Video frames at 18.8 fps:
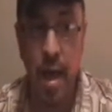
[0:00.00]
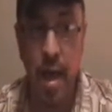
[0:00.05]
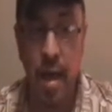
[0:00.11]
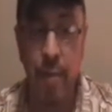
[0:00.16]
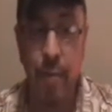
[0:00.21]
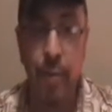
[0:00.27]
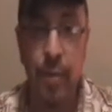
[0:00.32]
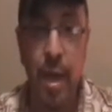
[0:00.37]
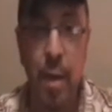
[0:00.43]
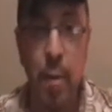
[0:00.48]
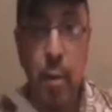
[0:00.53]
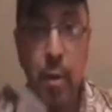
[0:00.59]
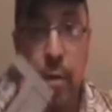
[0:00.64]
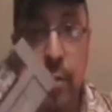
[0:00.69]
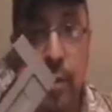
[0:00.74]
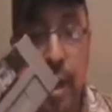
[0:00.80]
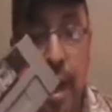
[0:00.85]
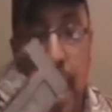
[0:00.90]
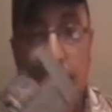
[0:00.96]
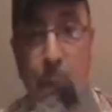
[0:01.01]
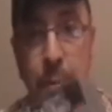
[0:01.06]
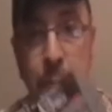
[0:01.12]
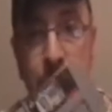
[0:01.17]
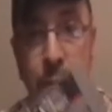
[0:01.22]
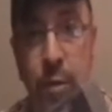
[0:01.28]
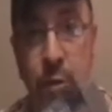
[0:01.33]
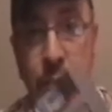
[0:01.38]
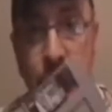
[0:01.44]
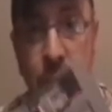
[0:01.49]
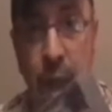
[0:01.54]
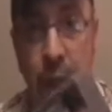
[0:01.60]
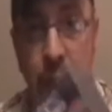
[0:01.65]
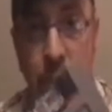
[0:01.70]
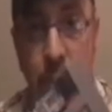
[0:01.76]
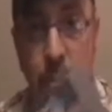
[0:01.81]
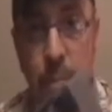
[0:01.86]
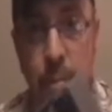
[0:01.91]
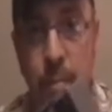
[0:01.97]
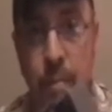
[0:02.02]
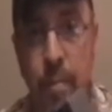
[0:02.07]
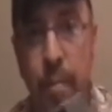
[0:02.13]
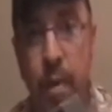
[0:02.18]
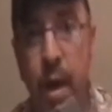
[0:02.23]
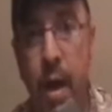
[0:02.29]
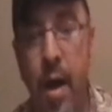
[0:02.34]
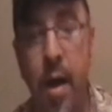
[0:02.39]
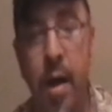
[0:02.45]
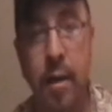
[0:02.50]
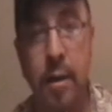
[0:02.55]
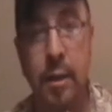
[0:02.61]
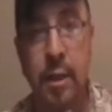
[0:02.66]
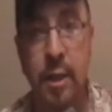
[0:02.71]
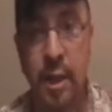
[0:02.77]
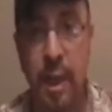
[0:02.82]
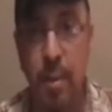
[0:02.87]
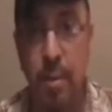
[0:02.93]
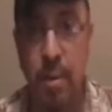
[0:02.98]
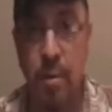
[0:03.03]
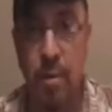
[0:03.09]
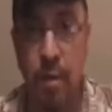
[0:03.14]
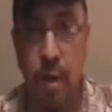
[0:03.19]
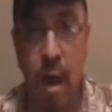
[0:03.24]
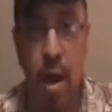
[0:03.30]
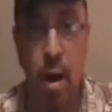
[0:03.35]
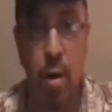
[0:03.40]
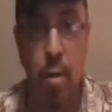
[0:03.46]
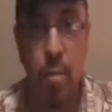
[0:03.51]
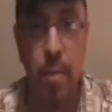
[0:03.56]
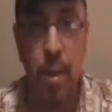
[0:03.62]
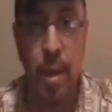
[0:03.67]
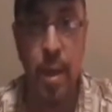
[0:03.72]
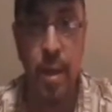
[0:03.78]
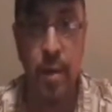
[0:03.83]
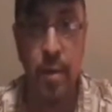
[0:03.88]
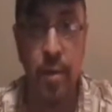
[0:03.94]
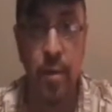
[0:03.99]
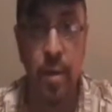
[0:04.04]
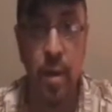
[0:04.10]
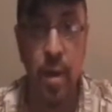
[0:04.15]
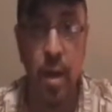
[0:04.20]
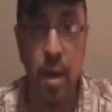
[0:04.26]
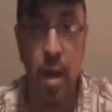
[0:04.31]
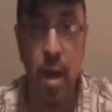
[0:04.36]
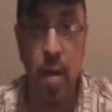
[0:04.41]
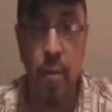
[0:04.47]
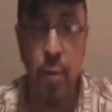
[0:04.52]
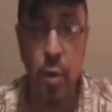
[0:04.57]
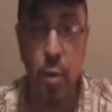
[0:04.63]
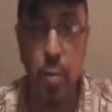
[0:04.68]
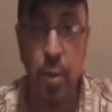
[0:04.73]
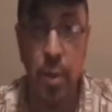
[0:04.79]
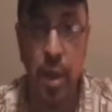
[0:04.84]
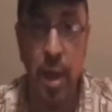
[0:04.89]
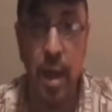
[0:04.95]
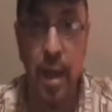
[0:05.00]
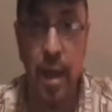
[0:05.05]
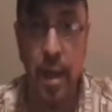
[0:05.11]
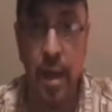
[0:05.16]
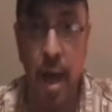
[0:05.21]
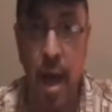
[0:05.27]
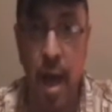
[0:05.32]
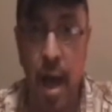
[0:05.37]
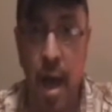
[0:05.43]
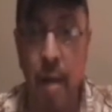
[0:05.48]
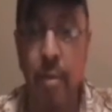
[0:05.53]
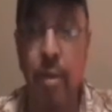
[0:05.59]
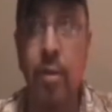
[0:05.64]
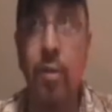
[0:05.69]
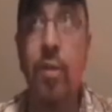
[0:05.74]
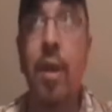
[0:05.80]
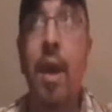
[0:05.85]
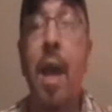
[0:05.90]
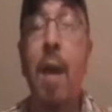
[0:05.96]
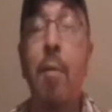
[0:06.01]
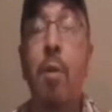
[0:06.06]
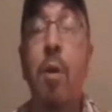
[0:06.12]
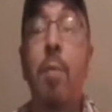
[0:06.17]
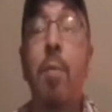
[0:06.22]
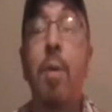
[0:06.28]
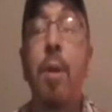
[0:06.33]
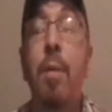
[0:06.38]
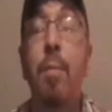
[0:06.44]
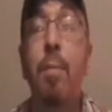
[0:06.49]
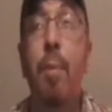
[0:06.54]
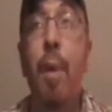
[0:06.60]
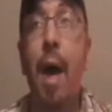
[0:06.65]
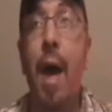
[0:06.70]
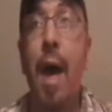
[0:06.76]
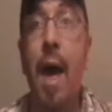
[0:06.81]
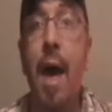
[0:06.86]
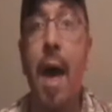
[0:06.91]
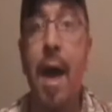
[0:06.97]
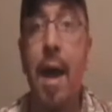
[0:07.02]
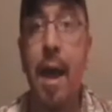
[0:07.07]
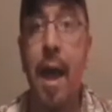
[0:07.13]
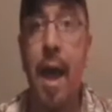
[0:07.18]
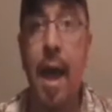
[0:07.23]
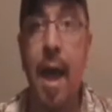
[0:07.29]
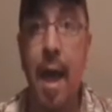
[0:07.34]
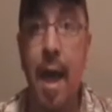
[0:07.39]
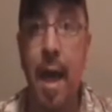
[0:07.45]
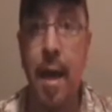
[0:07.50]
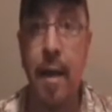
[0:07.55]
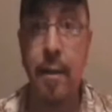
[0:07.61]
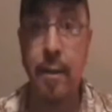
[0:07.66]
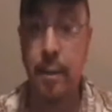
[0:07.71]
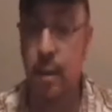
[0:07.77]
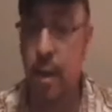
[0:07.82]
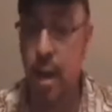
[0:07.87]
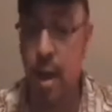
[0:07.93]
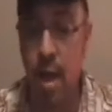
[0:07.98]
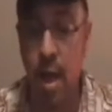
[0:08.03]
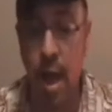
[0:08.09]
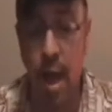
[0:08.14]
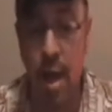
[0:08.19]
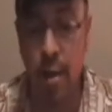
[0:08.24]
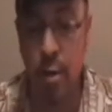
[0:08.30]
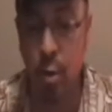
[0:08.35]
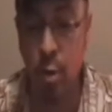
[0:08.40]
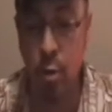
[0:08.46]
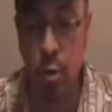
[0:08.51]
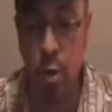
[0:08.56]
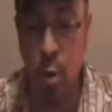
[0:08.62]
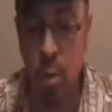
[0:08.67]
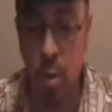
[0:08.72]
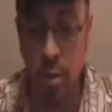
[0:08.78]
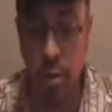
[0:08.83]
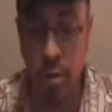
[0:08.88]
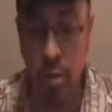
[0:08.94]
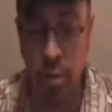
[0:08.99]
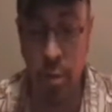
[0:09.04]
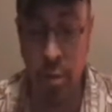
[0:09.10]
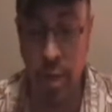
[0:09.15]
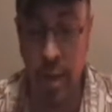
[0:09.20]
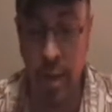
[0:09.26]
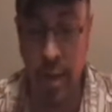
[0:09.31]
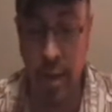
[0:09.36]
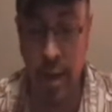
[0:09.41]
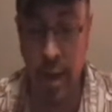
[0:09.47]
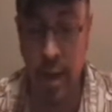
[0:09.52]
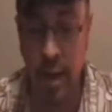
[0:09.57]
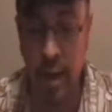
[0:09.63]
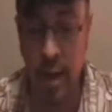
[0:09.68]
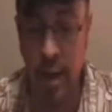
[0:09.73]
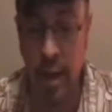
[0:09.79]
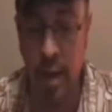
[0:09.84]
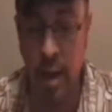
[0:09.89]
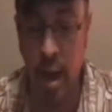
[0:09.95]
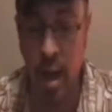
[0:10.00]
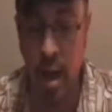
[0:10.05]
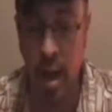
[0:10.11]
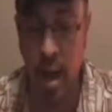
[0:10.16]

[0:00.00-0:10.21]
If they would have kept the same sim environment of you playing God, this game would have been badass. I don't know what they're thinking.